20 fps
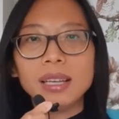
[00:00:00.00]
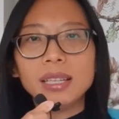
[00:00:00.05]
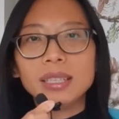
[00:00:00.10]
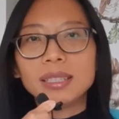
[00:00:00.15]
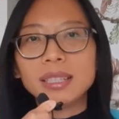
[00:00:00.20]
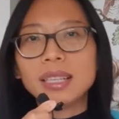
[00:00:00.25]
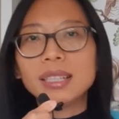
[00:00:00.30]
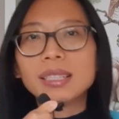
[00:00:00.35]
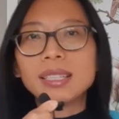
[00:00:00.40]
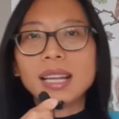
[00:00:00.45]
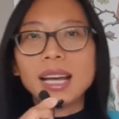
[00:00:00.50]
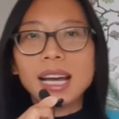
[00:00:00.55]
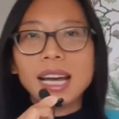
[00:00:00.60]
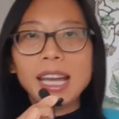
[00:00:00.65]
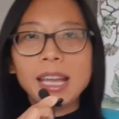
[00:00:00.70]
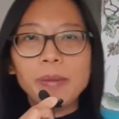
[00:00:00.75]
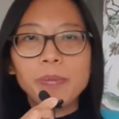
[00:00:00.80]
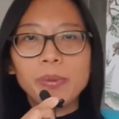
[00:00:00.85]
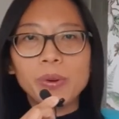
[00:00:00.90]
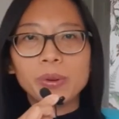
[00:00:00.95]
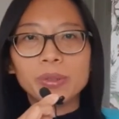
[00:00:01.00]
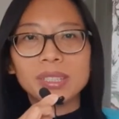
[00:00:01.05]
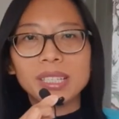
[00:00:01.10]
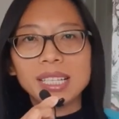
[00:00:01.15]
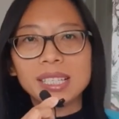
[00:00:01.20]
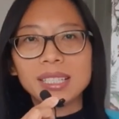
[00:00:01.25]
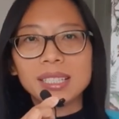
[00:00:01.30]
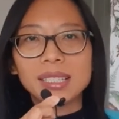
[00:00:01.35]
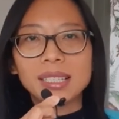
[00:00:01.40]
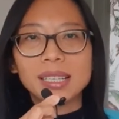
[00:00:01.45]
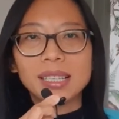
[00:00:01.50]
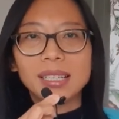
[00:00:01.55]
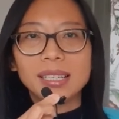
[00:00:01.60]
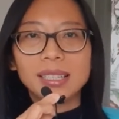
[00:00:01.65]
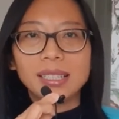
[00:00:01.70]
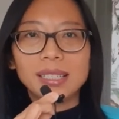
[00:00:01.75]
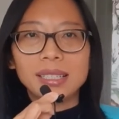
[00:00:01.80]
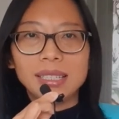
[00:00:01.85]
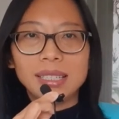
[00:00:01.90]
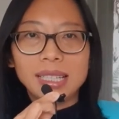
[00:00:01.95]
Since I bought this
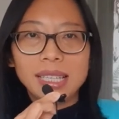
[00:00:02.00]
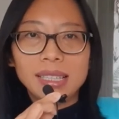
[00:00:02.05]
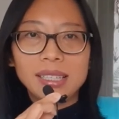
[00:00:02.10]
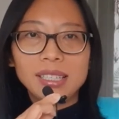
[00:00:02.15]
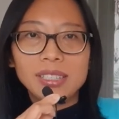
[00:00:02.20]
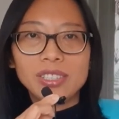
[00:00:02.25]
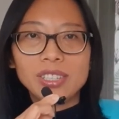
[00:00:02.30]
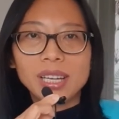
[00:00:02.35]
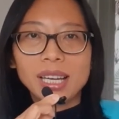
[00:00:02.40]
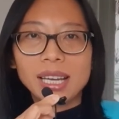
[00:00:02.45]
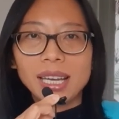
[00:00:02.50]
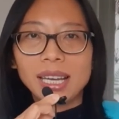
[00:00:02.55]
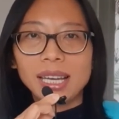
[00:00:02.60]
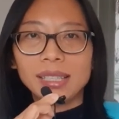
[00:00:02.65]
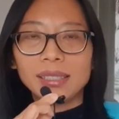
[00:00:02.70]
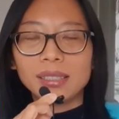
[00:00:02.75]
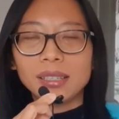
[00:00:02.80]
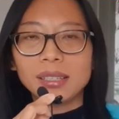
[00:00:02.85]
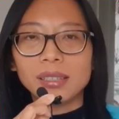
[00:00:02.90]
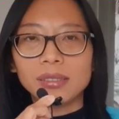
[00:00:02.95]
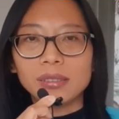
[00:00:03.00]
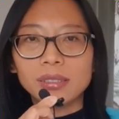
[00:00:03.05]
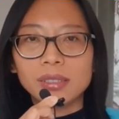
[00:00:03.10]
leather jacket,